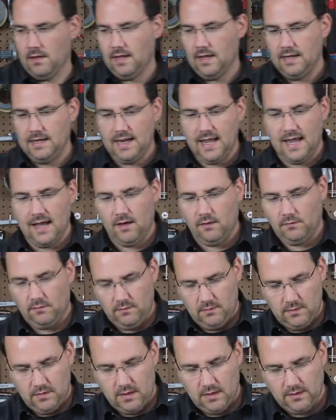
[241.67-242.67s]
And
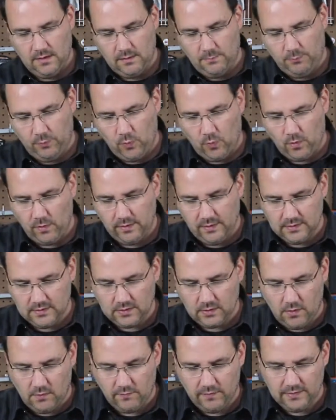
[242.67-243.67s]
now I'm going to pour
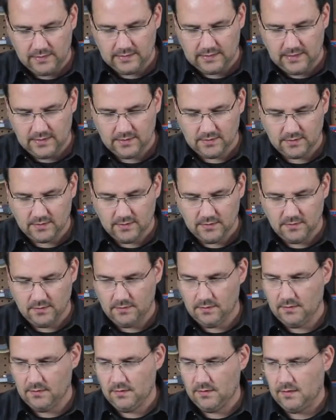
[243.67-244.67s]
this over the sensor
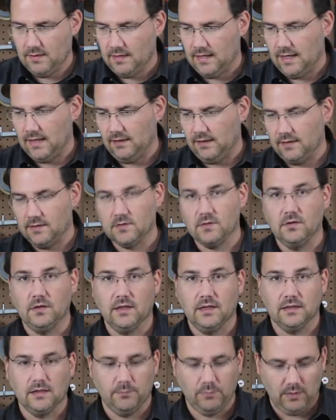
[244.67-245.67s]
and let's
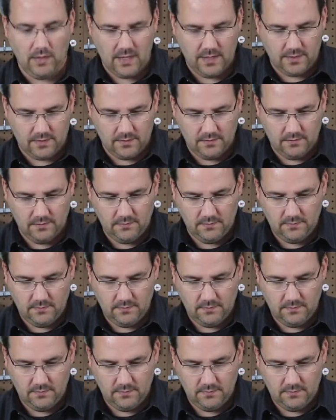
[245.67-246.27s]
look at the plotter.